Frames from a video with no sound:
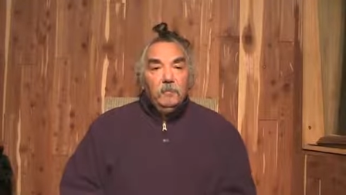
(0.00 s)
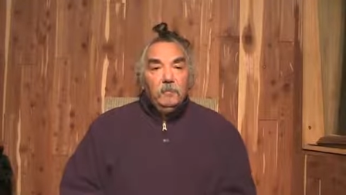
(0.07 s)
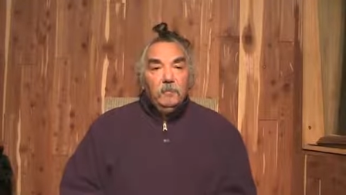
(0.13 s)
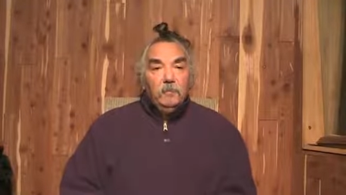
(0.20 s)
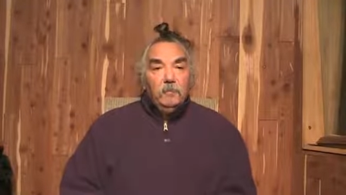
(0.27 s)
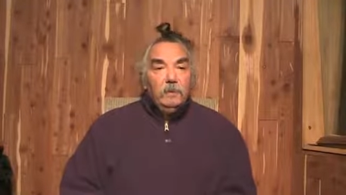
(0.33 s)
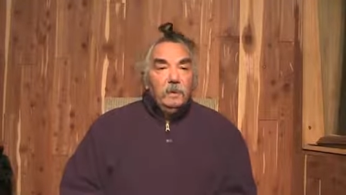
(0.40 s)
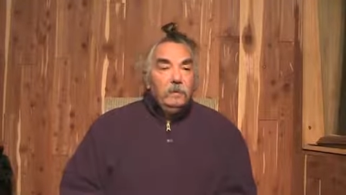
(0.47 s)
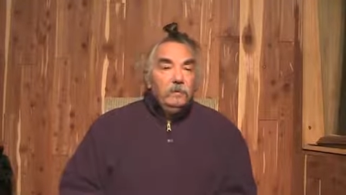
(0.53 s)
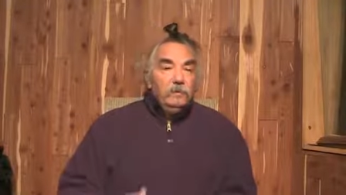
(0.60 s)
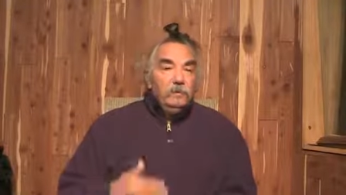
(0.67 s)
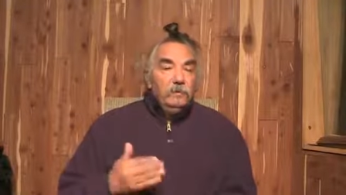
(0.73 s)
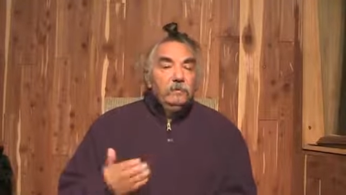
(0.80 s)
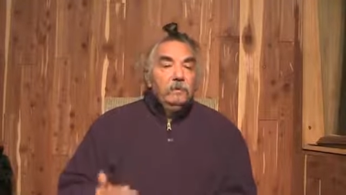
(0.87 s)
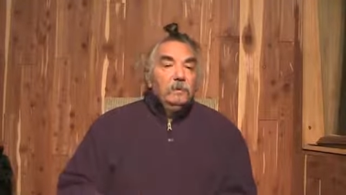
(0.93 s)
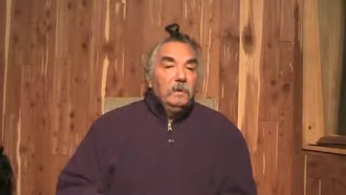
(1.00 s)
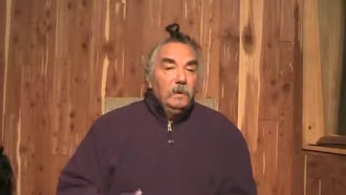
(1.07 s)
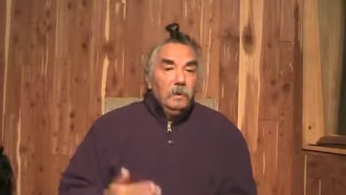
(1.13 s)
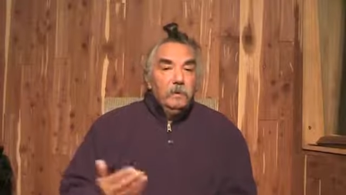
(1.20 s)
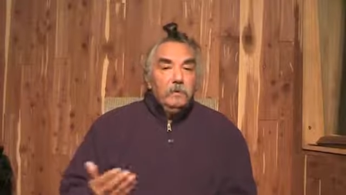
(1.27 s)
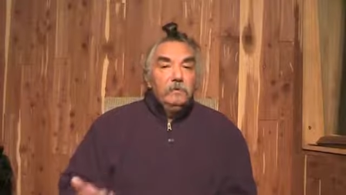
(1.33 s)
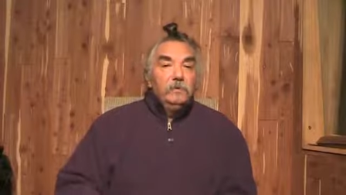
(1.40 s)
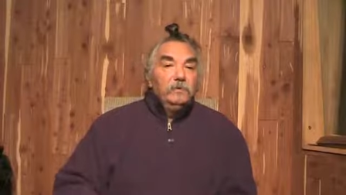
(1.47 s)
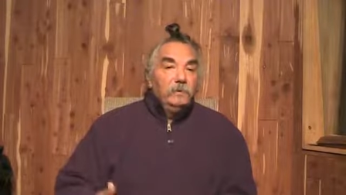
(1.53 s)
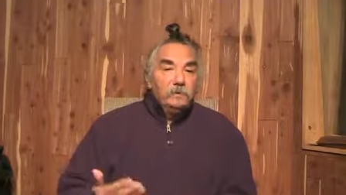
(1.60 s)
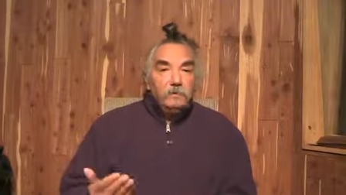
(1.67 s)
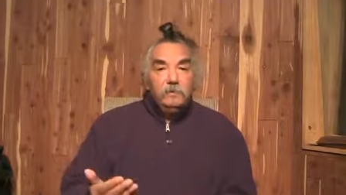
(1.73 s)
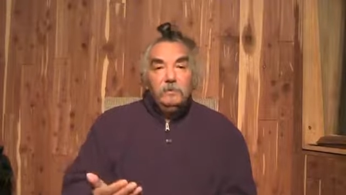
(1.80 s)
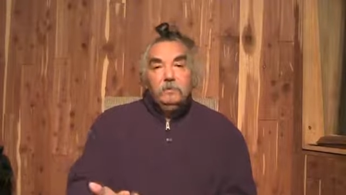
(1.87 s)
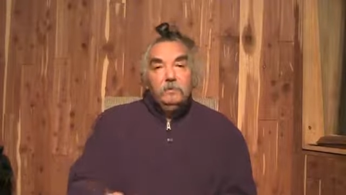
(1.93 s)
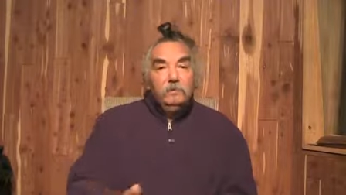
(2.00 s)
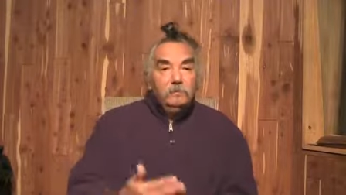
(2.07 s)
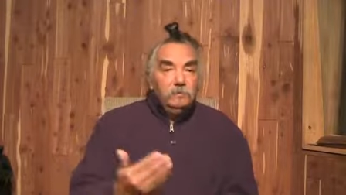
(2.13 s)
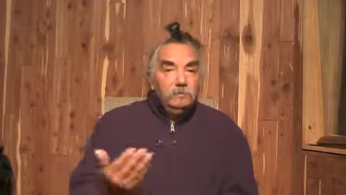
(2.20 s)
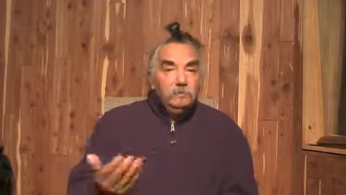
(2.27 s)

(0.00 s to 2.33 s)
But we're not using the language just to